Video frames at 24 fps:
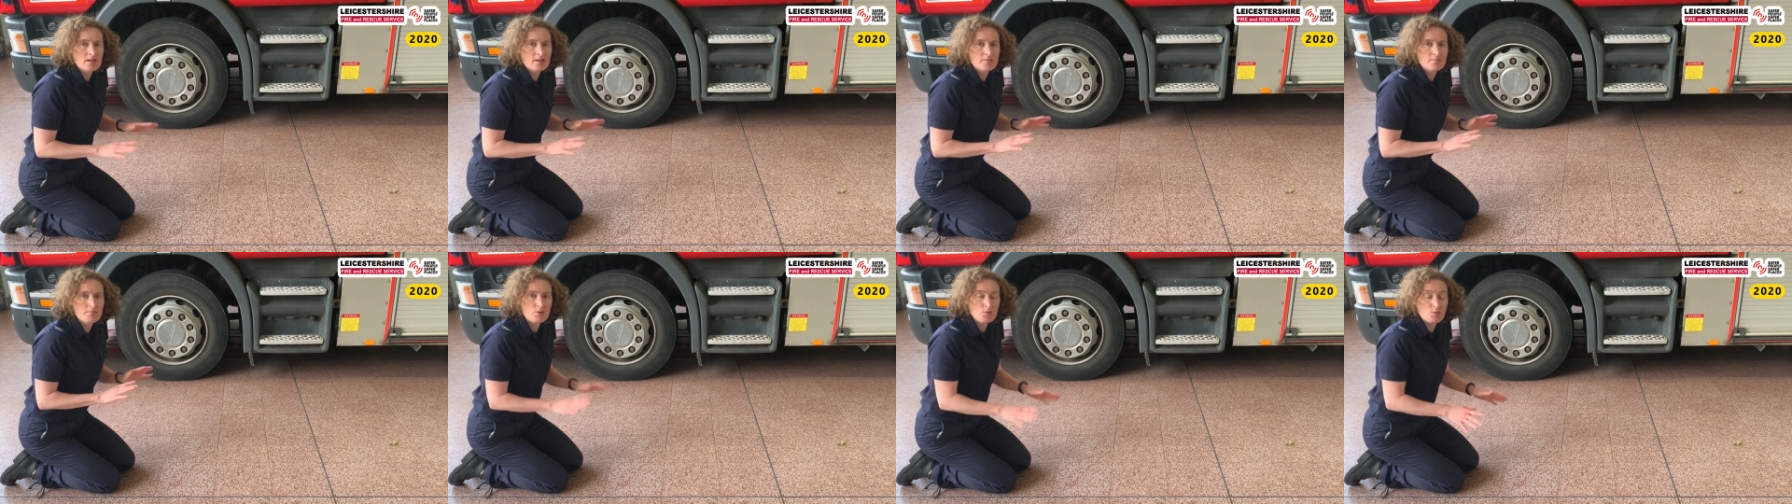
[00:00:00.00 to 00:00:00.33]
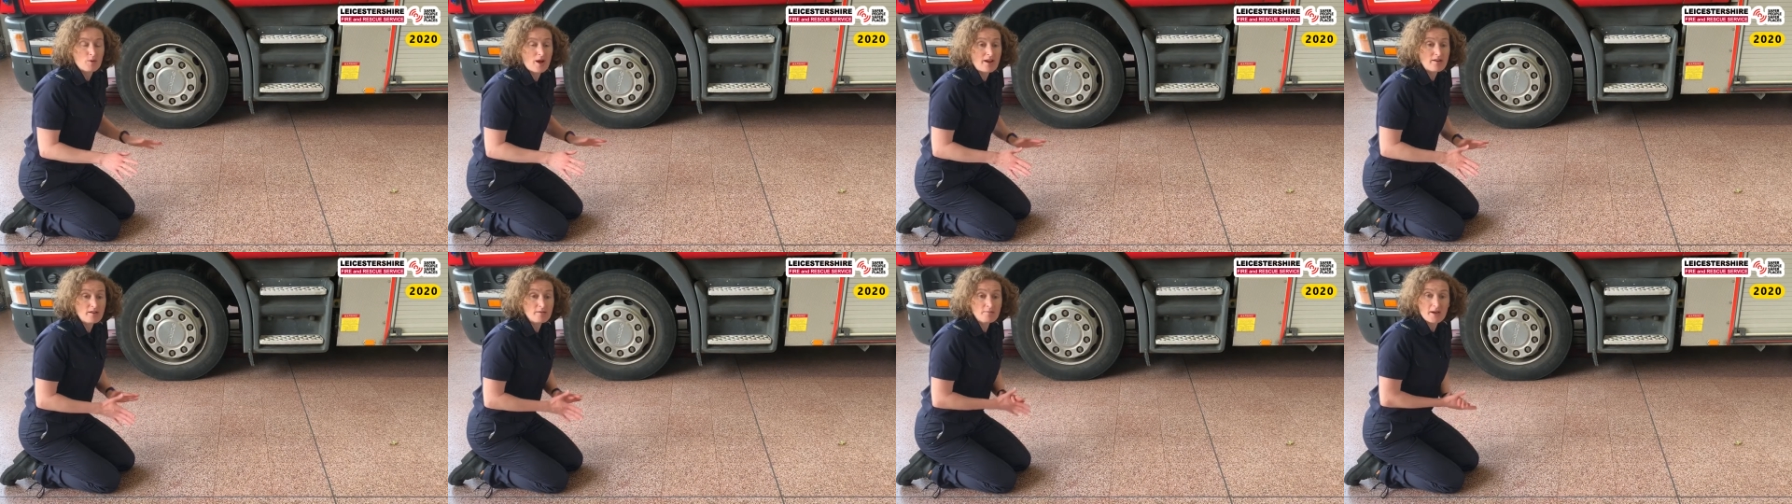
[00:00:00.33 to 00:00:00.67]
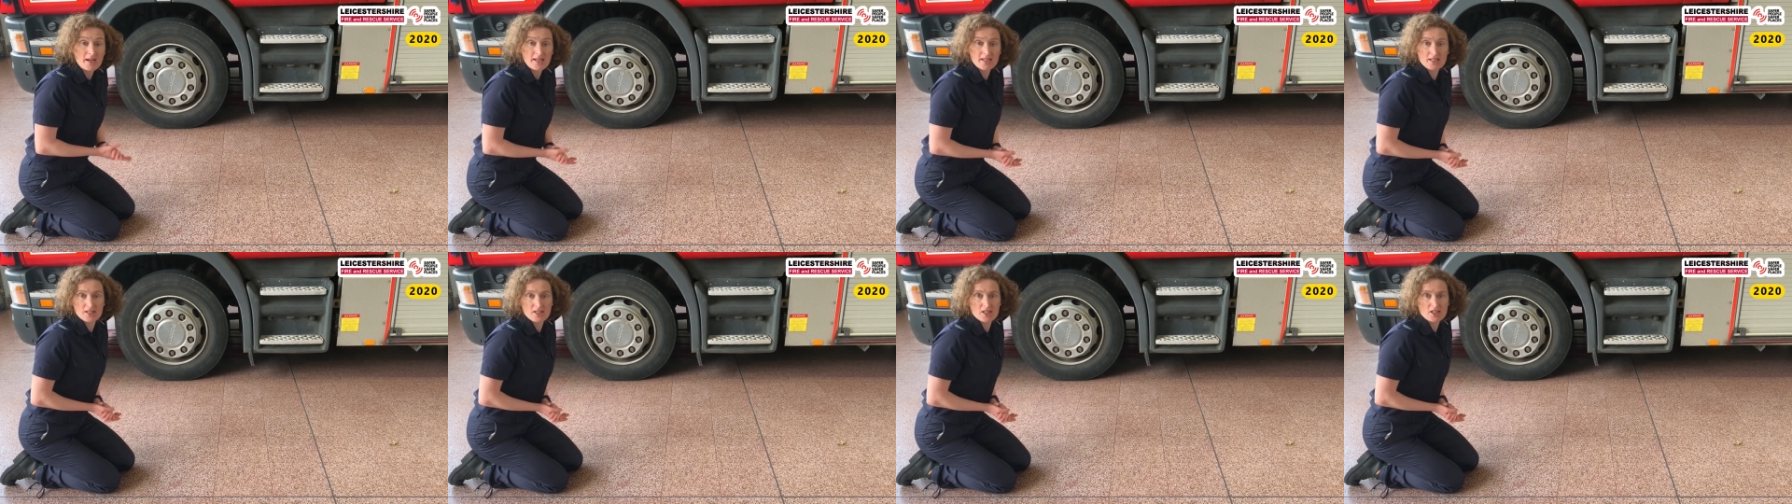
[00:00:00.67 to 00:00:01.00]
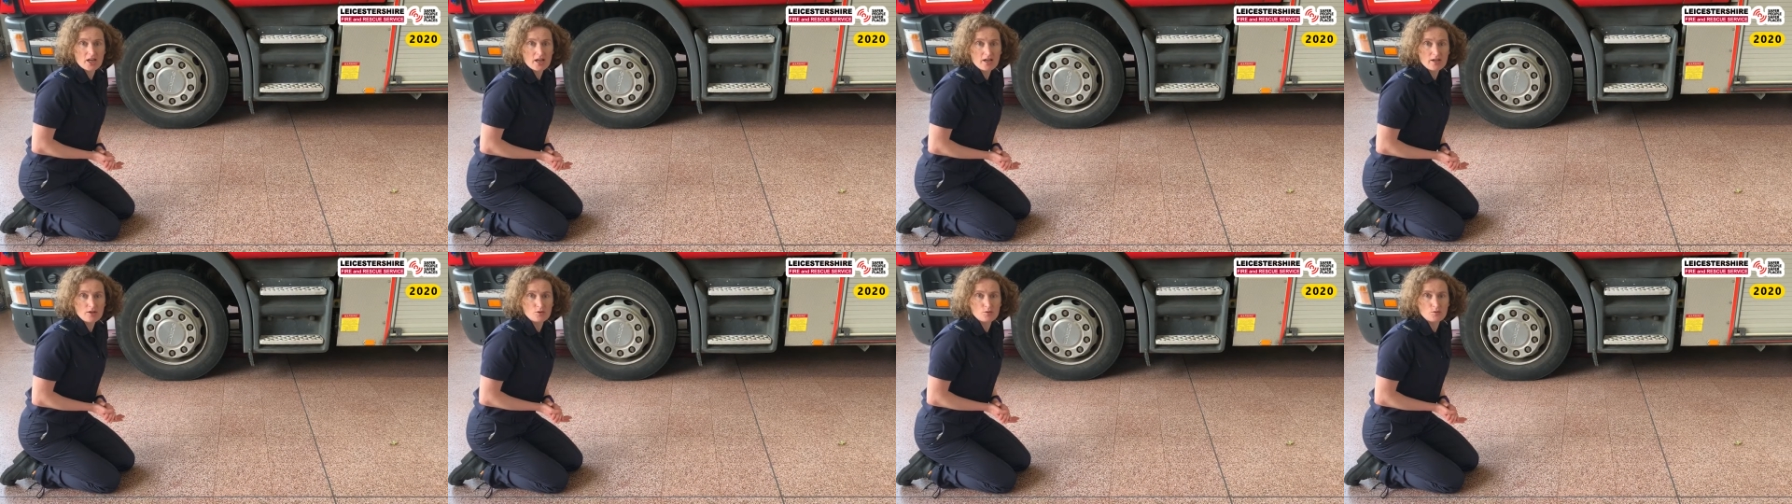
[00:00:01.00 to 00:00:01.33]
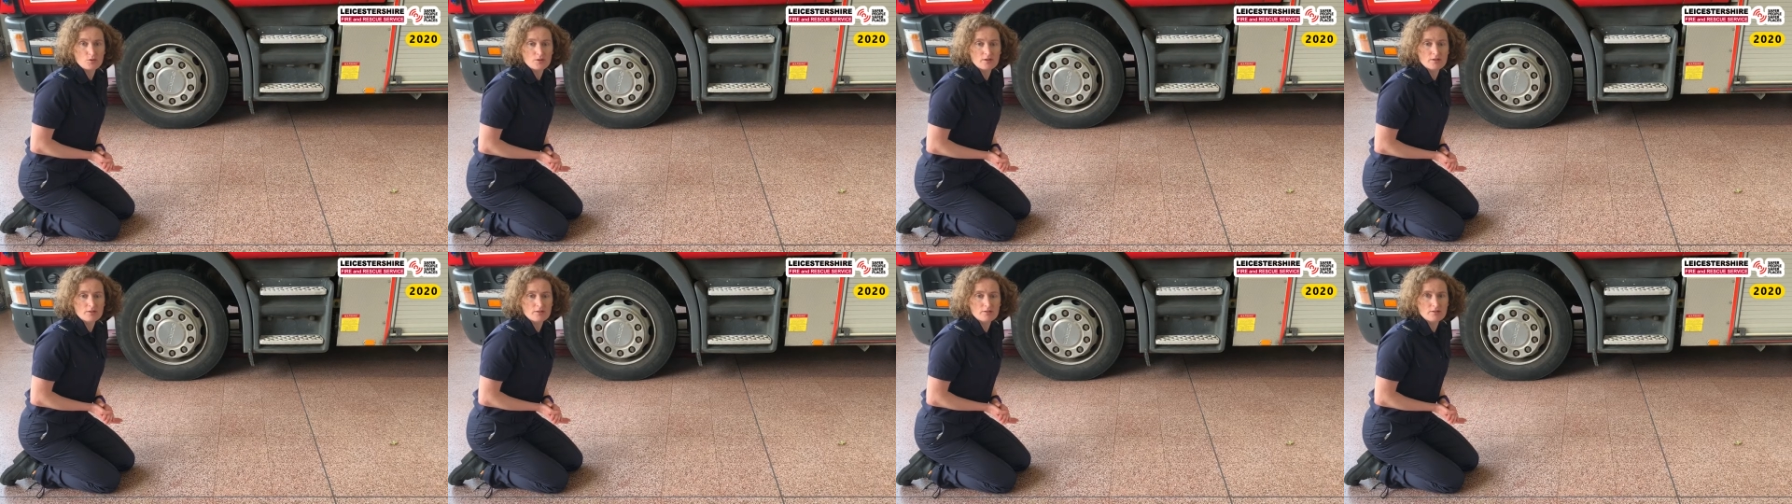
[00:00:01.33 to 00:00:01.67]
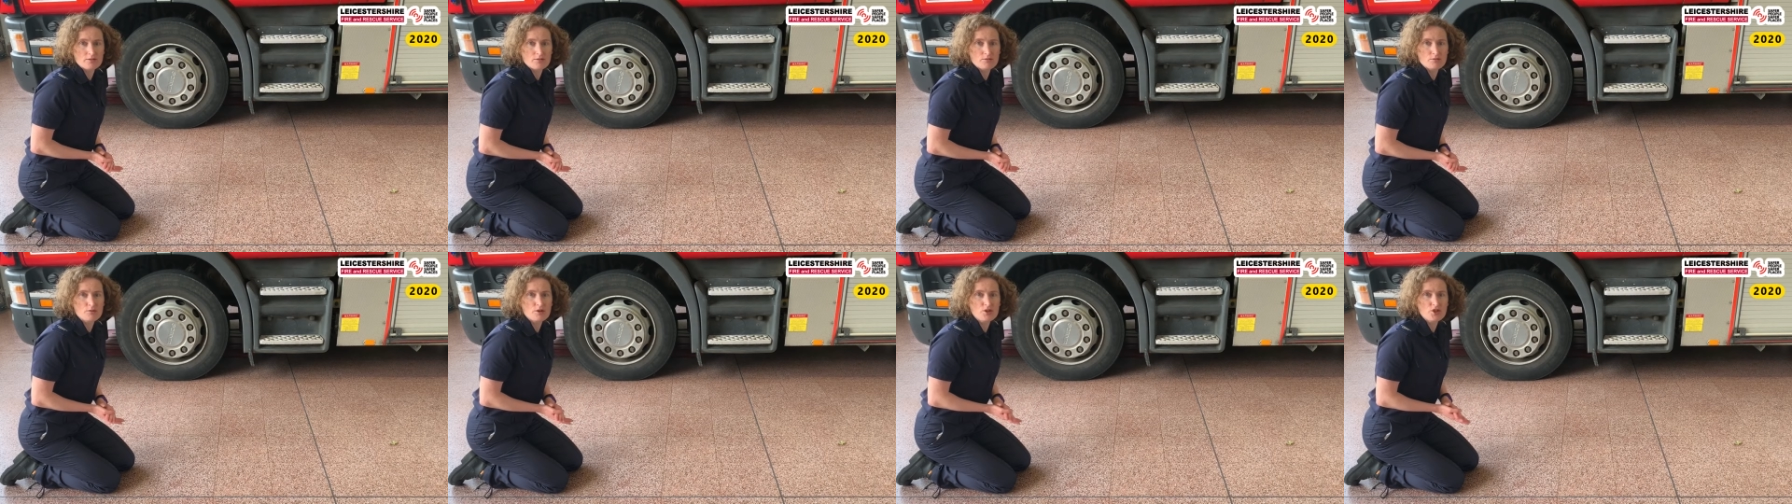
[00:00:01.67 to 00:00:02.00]
But where am I going to go?
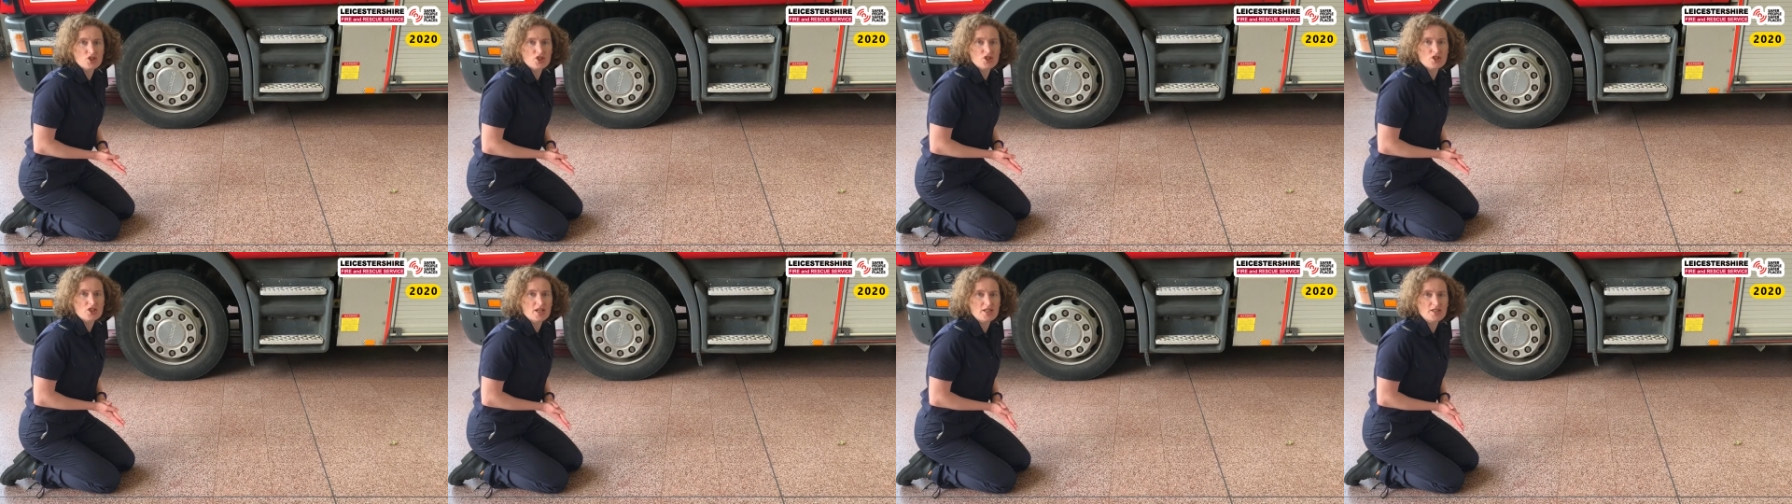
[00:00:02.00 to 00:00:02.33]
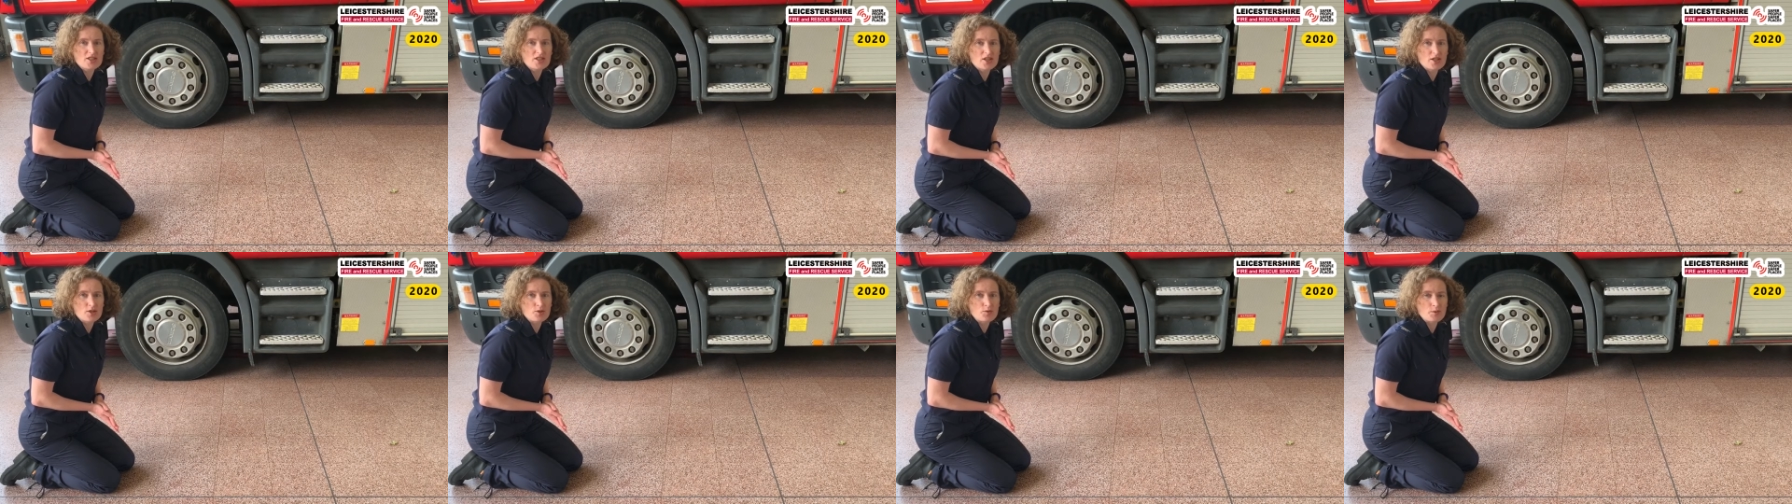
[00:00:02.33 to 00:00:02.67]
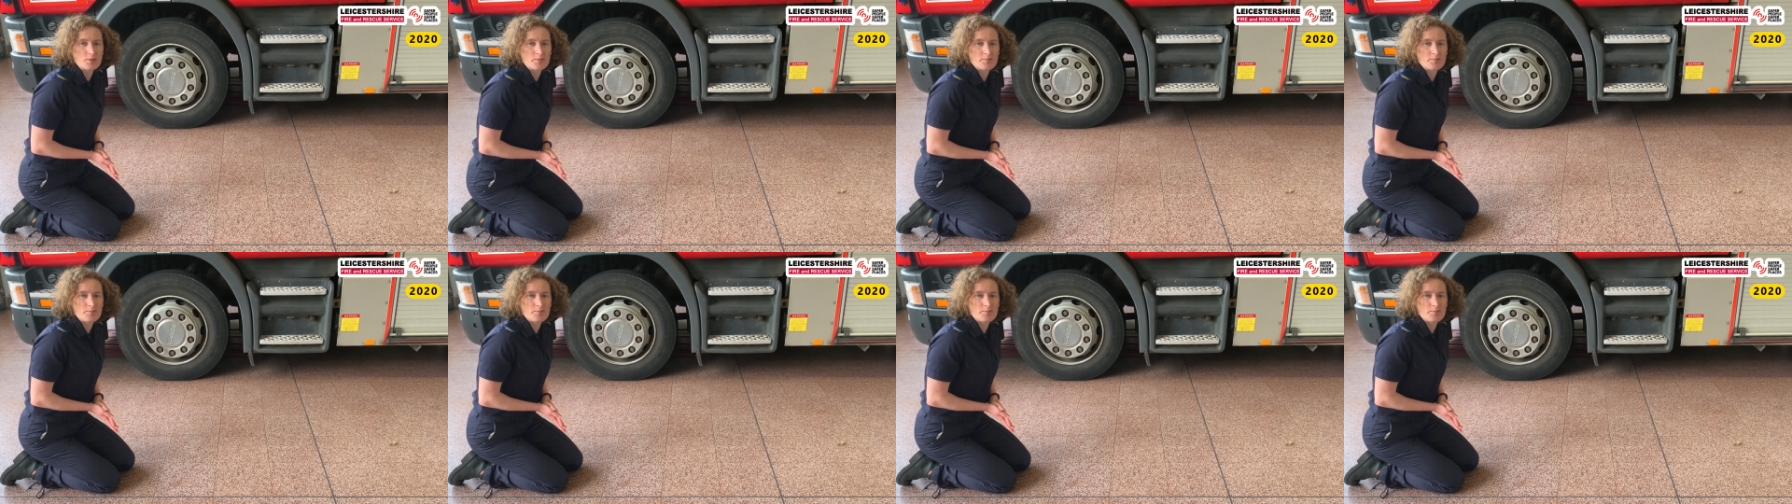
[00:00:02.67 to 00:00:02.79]
What should I do?